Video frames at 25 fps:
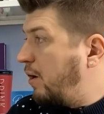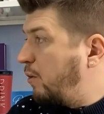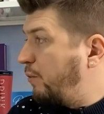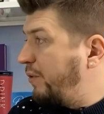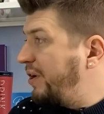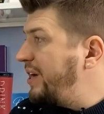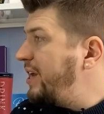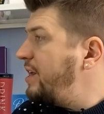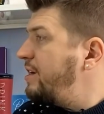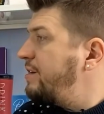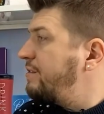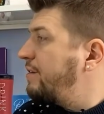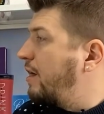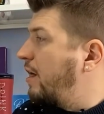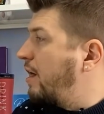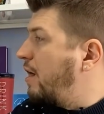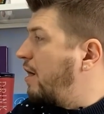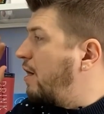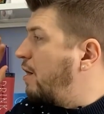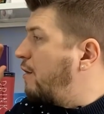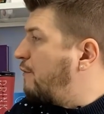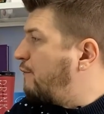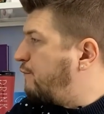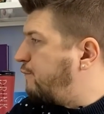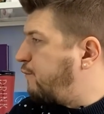we need
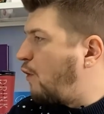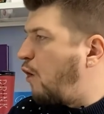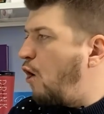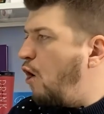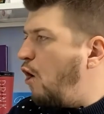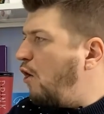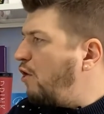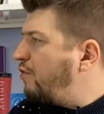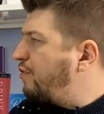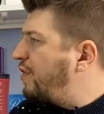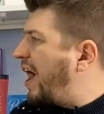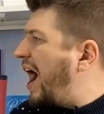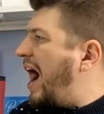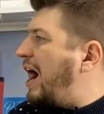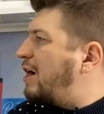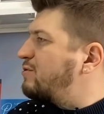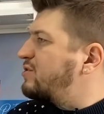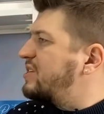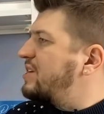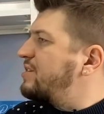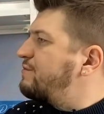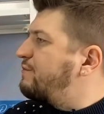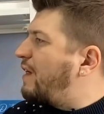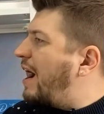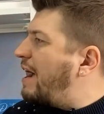
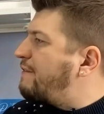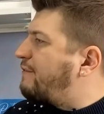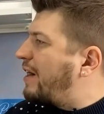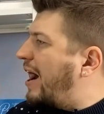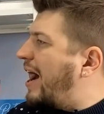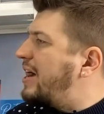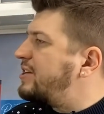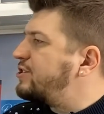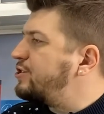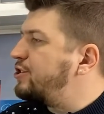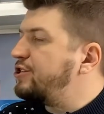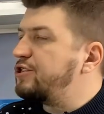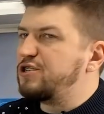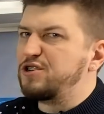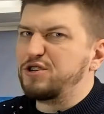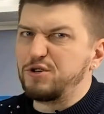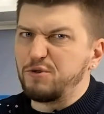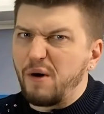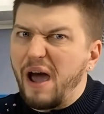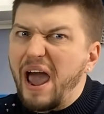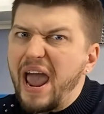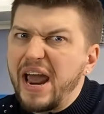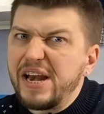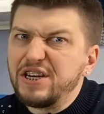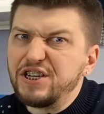
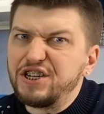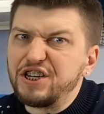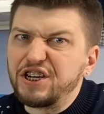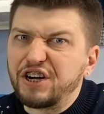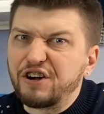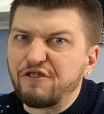4520